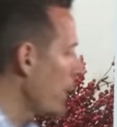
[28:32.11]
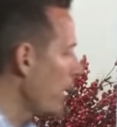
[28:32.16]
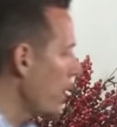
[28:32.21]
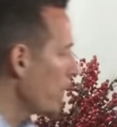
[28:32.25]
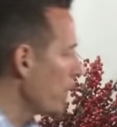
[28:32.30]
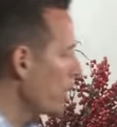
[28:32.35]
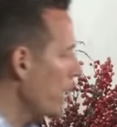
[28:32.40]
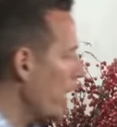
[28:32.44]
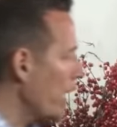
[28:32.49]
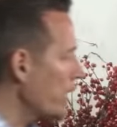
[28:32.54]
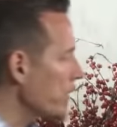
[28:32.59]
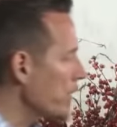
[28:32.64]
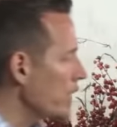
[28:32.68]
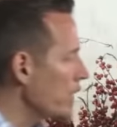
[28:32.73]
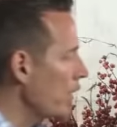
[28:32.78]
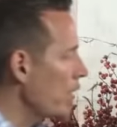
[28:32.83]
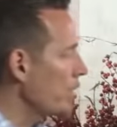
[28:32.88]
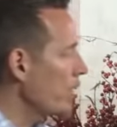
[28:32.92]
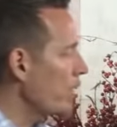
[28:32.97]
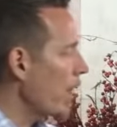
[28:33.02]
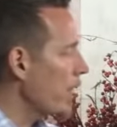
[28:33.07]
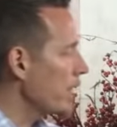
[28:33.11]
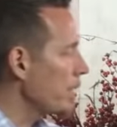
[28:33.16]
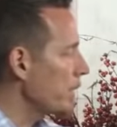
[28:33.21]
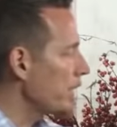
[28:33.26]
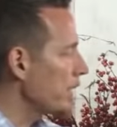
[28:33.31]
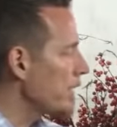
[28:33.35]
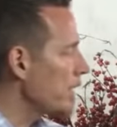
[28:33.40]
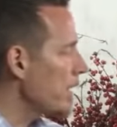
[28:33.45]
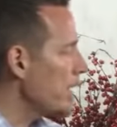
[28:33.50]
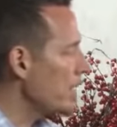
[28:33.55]
We also know vitamin
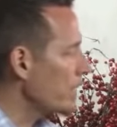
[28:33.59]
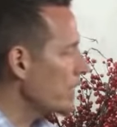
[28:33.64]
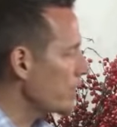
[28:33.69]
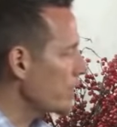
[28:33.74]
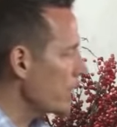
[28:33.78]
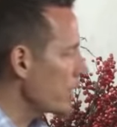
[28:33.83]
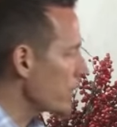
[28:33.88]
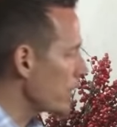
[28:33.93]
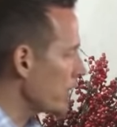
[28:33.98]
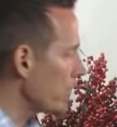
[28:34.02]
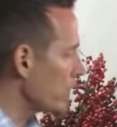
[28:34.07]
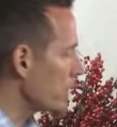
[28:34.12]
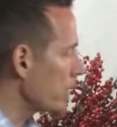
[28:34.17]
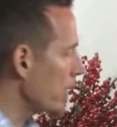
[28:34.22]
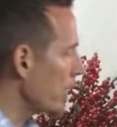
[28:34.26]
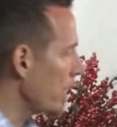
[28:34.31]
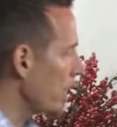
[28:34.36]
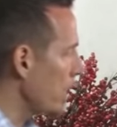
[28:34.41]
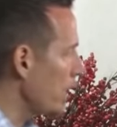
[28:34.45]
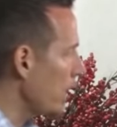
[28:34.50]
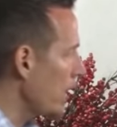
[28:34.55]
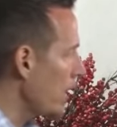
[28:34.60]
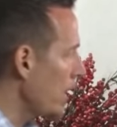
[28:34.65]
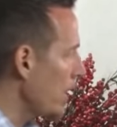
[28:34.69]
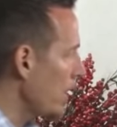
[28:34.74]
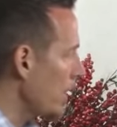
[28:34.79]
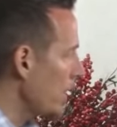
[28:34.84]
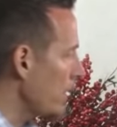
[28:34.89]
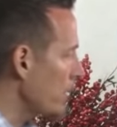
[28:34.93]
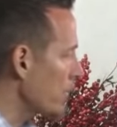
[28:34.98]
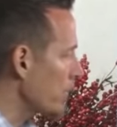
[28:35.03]
D deficiency
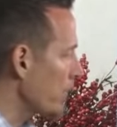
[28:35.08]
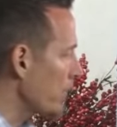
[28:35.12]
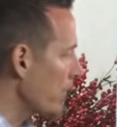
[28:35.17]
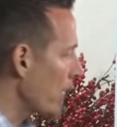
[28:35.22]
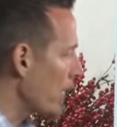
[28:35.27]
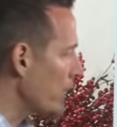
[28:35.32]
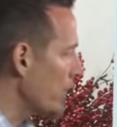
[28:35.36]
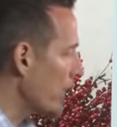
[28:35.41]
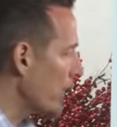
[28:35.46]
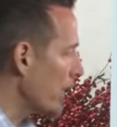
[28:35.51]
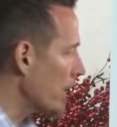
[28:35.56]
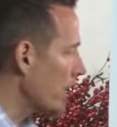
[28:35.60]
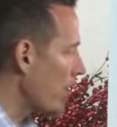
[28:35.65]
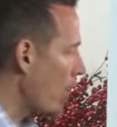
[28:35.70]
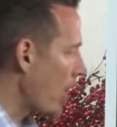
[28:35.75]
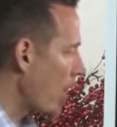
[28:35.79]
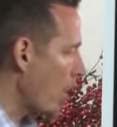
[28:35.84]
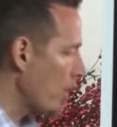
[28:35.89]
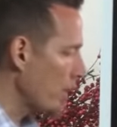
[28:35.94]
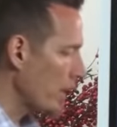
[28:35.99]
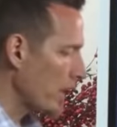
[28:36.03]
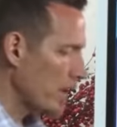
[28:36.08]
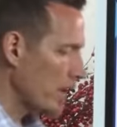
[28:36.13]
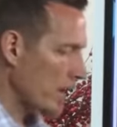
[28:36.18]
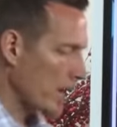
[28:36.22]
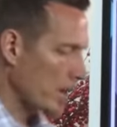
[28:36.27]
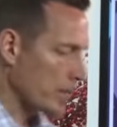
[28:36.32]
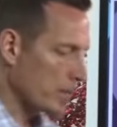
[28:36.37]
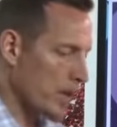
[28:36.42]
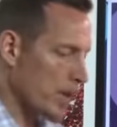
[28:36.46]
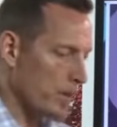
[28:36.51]
is very, very common in
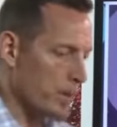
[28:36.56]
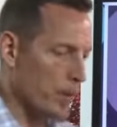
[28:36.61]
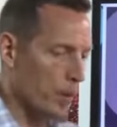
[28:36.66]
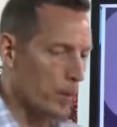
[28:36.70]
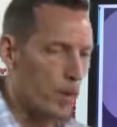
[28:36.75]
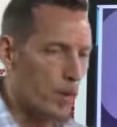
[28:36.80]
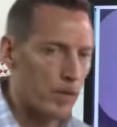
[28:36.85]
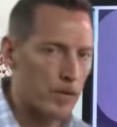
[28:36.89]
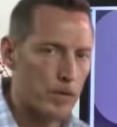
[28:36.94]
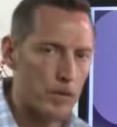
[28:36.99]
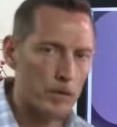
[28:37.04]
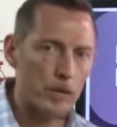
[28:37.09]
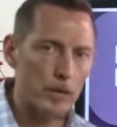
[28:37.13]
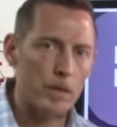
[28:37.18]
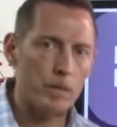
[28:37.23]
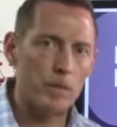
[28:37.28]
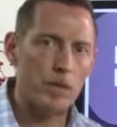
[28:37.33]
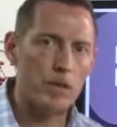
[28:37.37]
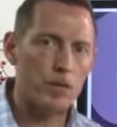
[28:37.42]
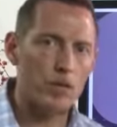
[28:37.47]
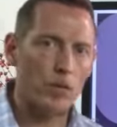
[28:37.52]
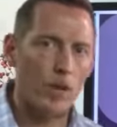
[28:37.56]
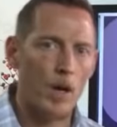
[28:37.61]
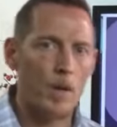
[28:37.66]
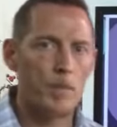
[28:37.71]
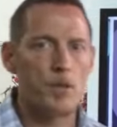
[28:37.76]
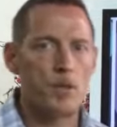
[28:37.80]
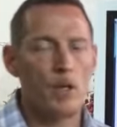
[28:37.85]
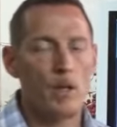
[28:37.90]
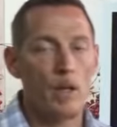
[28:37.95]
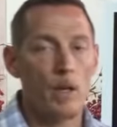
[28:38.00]
people with sleep
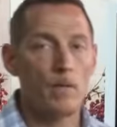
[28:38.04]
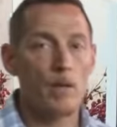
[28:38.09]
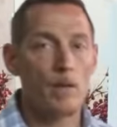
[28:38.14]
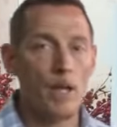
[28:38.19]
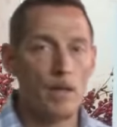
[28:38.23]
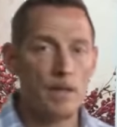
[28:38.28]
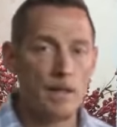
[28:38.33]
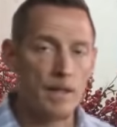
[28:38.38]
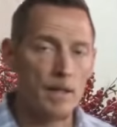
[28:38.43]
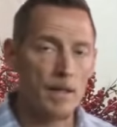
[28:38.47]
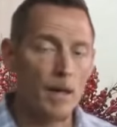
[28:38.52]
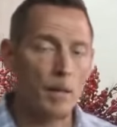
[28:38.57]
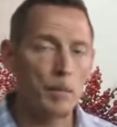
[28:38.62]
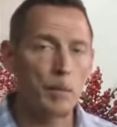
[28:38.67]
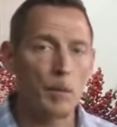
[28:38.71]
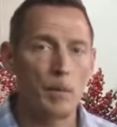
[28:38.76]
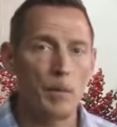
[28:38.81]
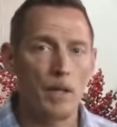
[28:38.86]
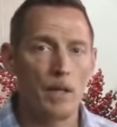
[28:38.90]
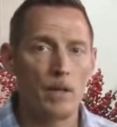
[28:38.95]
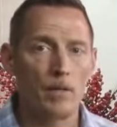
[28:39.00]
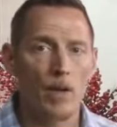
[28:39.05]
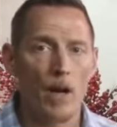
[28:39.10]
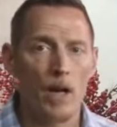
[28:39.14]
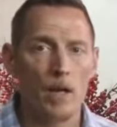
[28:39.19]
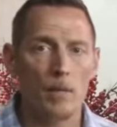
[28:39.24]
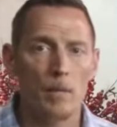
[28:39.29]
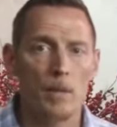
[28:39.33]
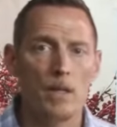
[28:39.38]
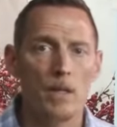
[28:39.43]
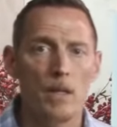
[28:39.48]
disruption, and that supplementing
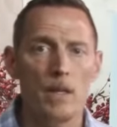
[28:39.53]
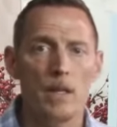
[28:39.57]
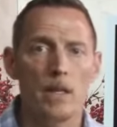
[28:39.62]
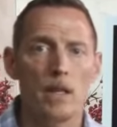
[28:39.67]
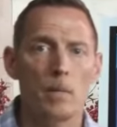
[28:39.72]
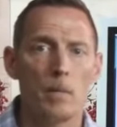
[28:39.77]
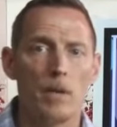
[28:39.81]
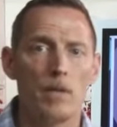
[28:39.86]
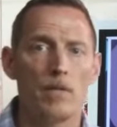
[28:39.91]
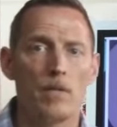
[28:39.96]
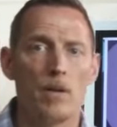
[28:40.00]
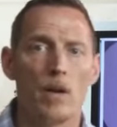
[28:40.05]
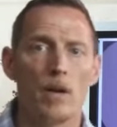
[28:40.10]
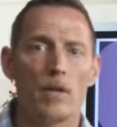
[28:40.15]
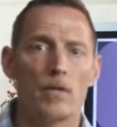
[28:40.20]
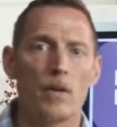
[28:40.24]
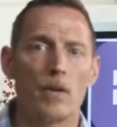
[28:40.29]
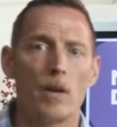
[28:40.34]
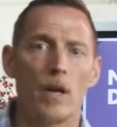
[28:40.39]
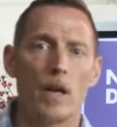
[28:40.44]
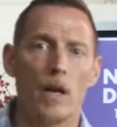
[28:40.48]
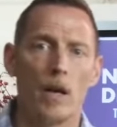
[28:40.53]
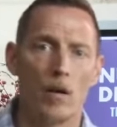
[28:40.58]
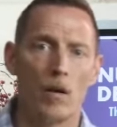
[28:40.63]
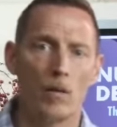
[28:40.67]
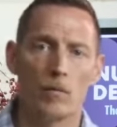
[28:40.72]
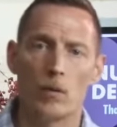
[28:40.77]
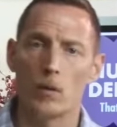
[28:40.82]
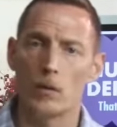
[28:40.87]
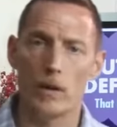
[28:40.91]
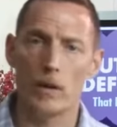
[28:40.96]
vitamin D can be very, very
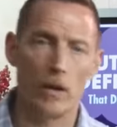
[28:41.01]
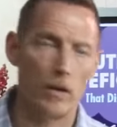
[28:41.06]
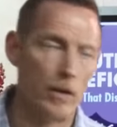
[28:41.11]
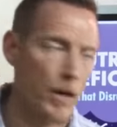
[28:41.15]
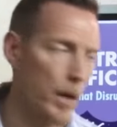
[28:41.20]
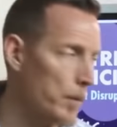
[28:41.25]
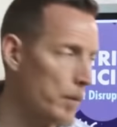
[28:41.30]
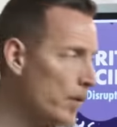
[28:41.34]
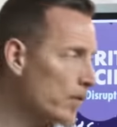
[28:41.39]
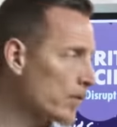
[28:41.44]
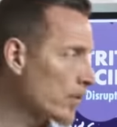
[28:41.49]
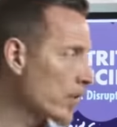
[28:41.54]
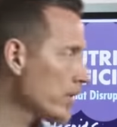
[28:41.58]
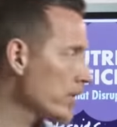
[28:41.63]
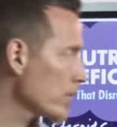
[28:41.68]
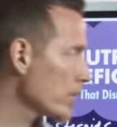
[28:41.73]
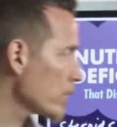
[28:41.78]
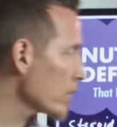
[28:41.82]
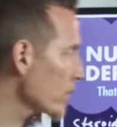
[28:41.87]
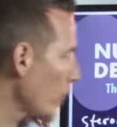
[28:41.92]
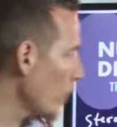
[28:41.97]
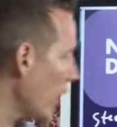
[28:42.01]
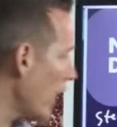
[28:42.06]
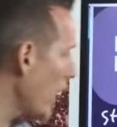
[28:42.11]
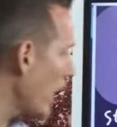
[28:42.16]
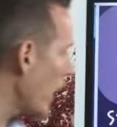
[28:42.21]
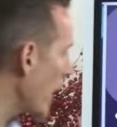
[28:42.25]
helpful. And there are a number of reasons why.